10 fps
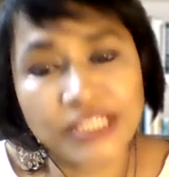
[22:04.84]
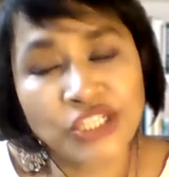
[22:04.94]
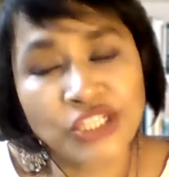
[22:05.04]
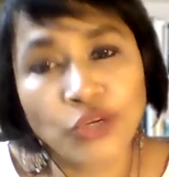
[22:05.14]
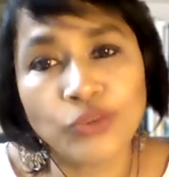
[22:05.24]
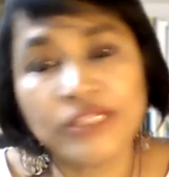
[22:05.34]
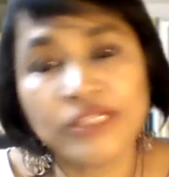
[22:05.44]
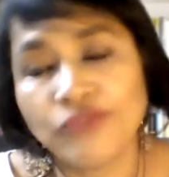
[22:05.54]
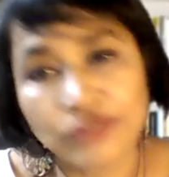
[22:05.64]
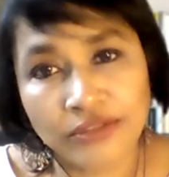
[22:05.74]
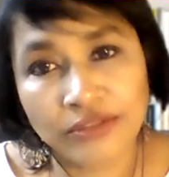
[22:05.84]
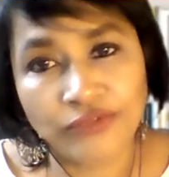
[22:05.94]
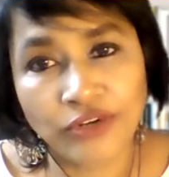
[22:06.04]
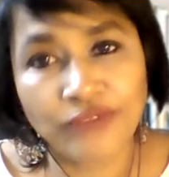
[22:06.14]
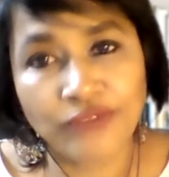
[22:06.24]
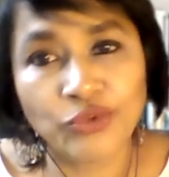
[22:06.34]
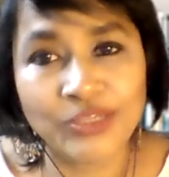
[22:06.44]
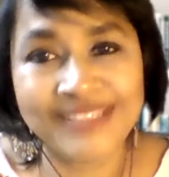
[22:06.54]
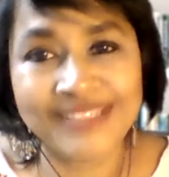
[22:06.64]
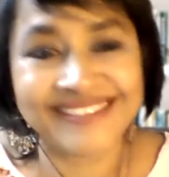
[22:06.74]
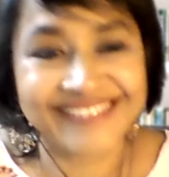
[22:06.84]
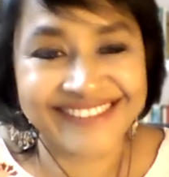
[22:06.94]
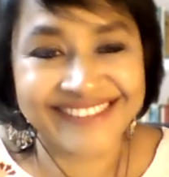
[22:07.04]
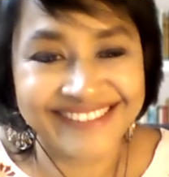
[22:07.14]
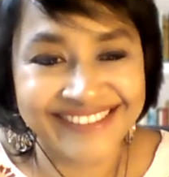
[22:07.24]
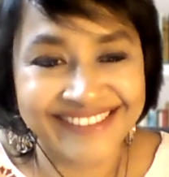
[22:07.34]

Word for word: explain what those ascension codes are for the for our